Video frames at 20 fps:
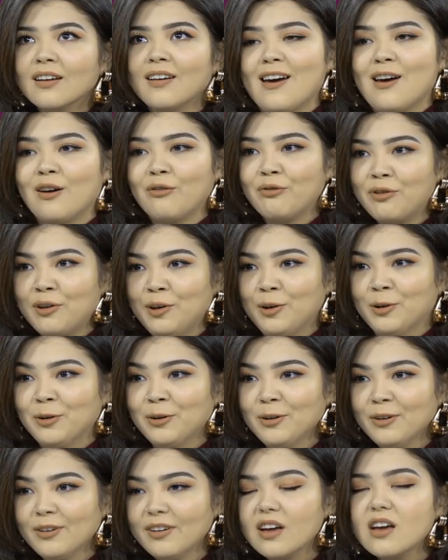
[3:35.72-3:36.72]
F
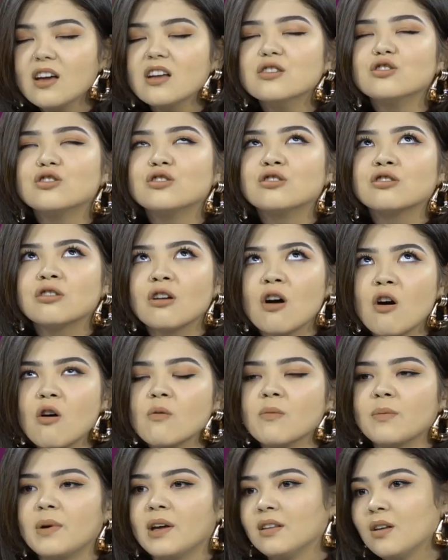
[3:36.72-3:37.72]
you in
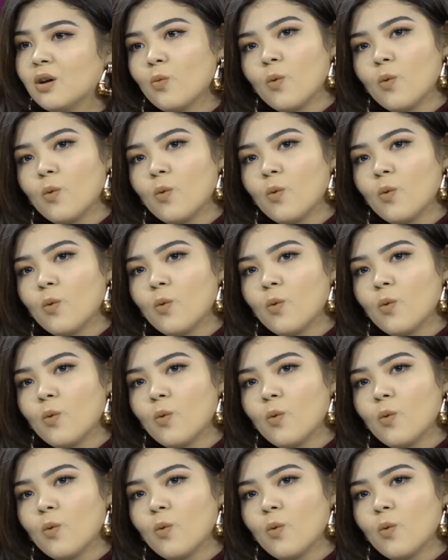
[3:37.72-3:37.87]
so many